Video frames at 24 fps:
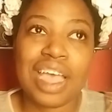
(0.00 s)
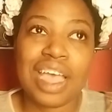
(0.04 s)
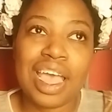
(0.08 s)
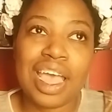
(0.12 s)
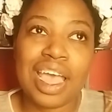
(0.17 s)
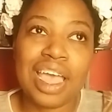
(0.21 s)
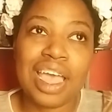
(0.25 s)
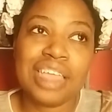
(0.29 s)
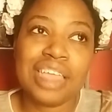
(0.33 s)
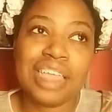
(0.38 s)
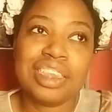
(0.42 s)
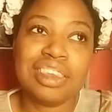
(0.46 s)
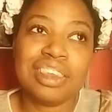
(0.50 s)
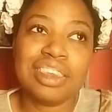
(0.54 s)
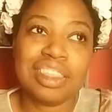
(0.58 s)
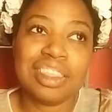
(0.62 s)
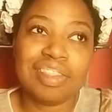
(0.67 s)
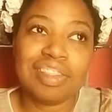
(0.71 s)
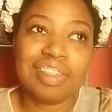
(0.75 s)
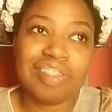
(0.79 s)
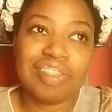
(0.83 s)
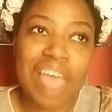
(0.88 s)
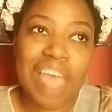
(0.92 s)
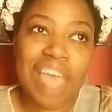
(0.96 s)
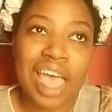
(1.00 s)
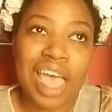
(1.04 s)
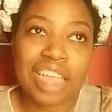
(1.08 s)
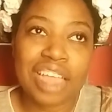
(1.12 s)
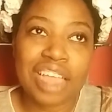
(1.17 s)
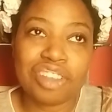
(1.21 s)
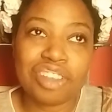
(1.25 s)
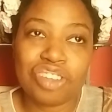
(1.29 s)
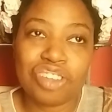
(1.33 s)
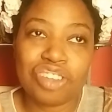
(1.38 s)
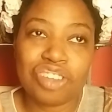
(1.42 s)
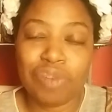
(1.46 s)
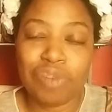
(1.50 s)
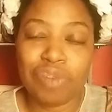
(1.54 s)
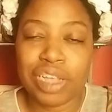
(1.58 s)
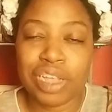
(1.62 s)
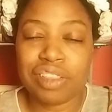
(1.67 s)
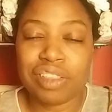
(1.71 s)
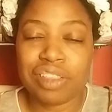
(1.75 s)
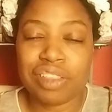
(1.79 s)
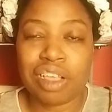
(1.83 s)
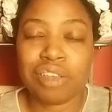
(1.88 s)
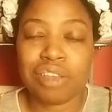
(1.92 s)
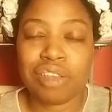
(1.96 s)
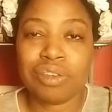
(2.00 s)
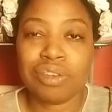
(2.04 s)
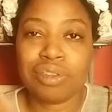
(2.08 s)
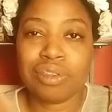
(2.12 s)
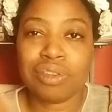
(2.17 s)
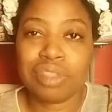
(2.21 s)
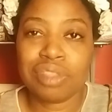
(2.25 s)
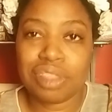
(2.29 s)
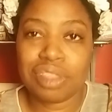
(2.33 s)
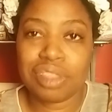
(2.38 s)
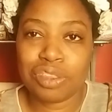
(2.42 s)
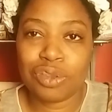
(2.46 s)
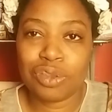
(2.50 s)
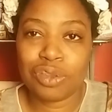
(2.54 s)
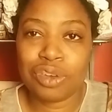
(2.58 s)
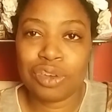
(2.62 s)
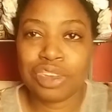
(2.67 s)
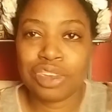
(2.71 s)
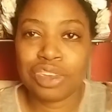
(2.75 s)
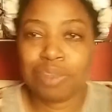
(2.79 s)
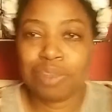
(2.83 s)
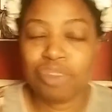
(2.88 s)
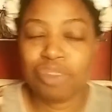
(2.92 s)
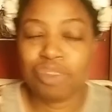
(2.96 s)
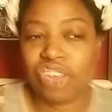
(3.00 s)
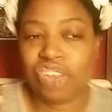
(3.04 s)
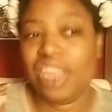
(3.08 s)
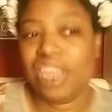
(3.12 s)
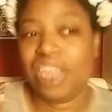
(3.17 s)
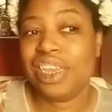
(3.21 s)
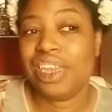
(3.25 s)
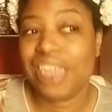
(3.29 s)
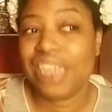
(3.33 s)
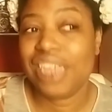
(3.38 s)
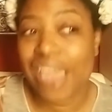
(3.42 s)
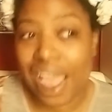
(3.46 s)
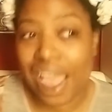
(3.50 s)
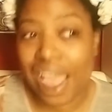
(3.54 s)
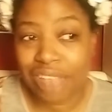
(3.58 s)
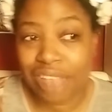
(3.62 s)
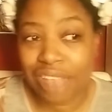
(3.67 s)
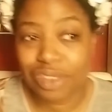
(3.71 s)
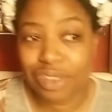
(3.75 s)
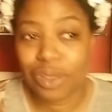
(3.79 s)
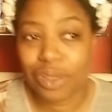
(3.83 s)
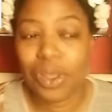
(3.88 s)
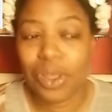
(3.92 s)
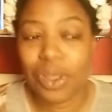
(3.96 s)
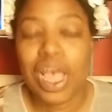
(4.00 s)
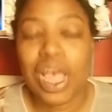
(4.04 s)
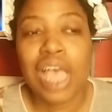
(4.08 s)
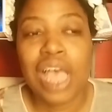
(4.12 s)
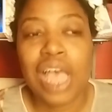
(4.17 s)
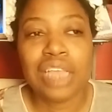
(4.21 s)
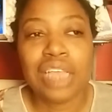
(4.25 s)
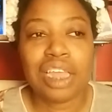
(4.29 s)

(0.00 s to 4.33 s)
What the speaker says: and that she writes under the pseudonym Jane Castle.